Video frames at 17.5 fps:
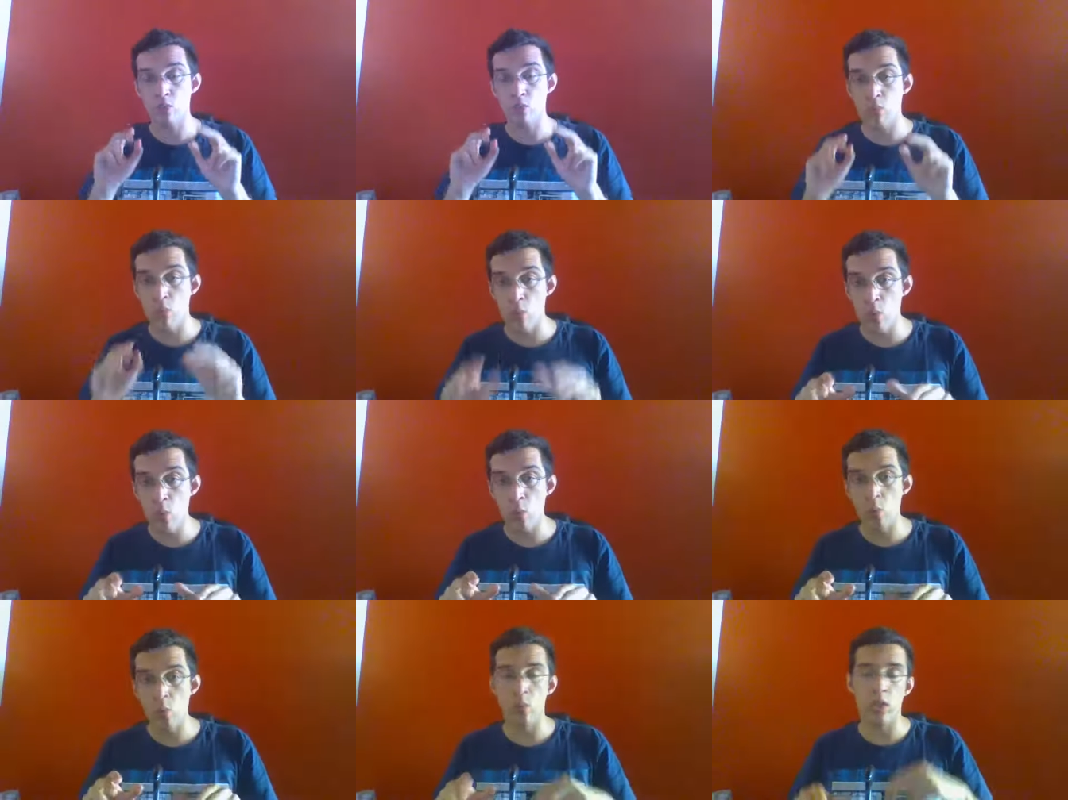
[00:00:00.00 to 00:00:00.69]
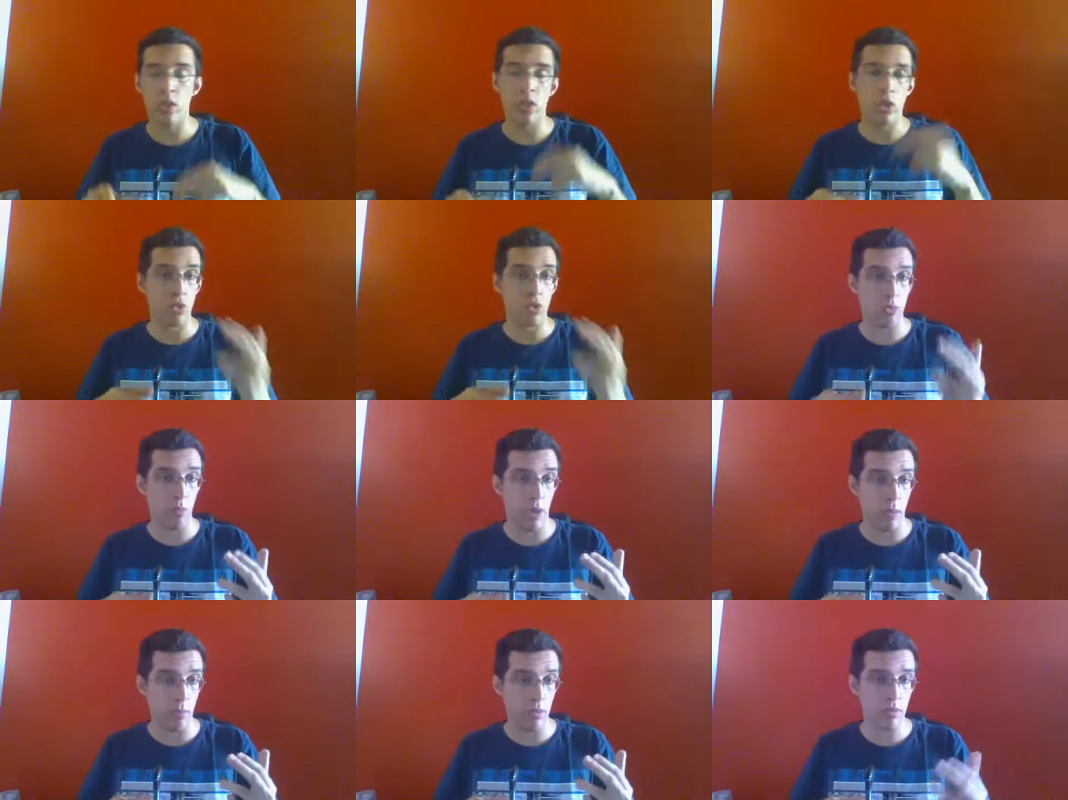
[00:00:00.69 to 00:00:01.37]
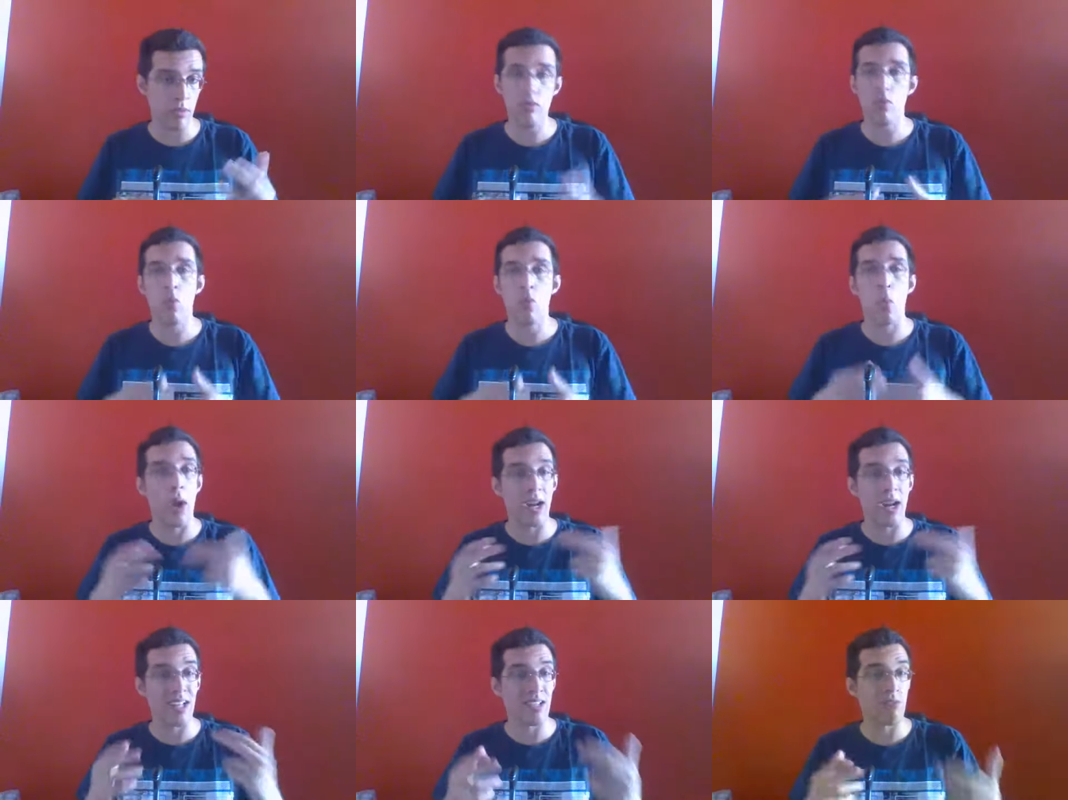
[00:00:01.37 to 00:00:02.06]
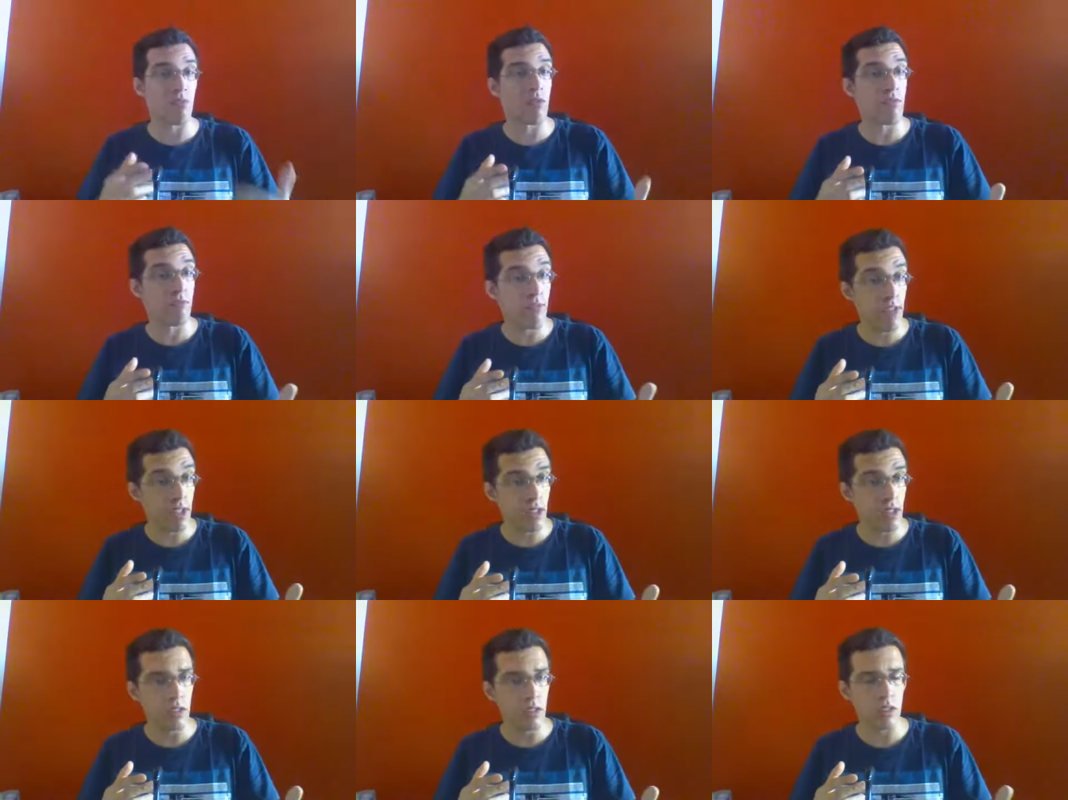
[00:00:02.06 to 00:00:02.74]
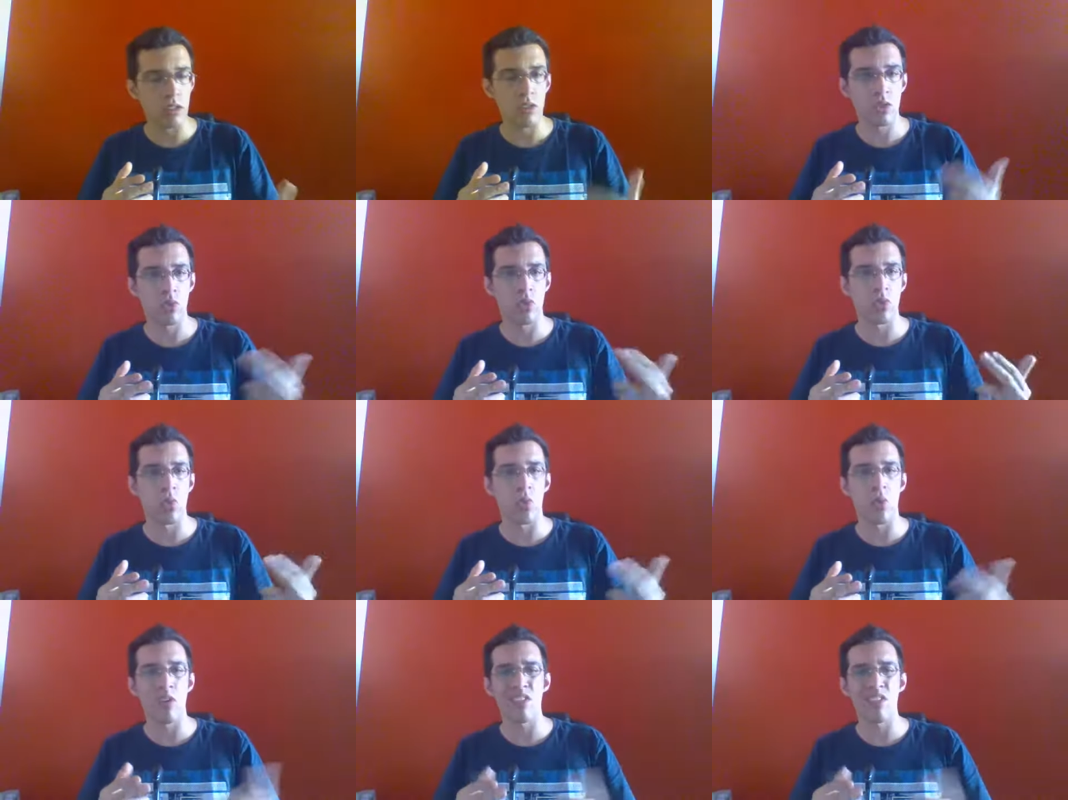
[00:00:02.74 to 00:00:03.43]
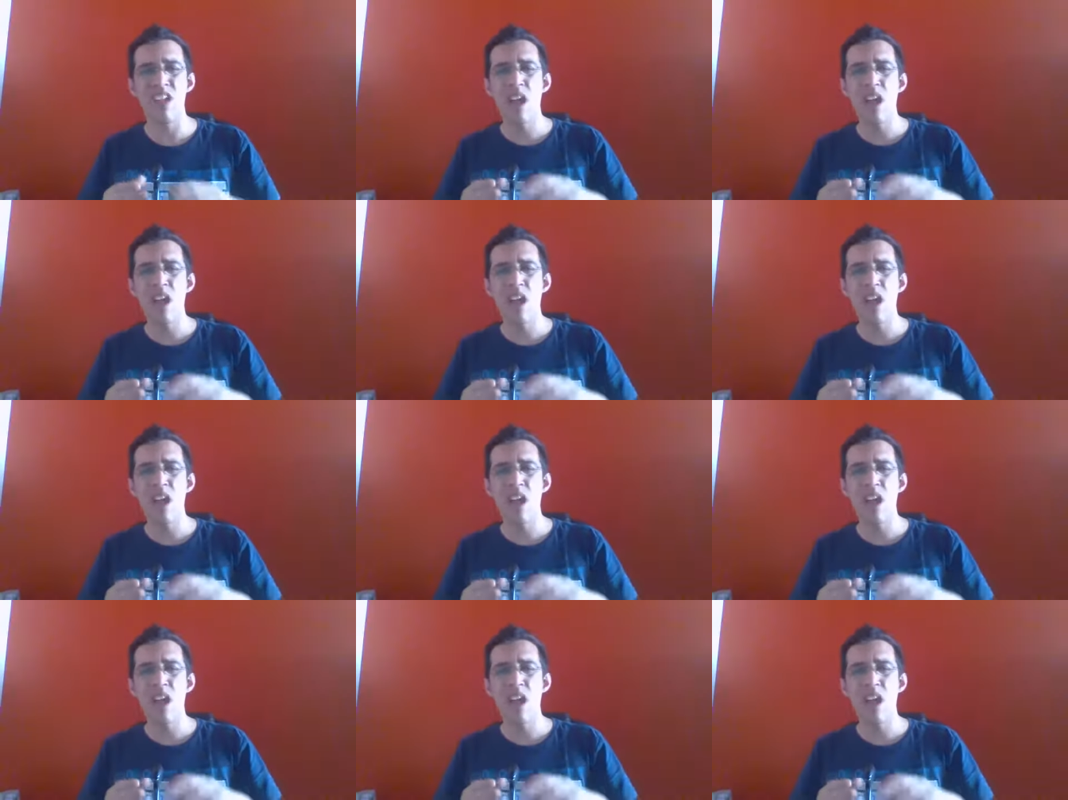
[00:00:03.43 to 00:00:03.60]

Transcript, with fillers: through the newspapers, what is revealed to the world,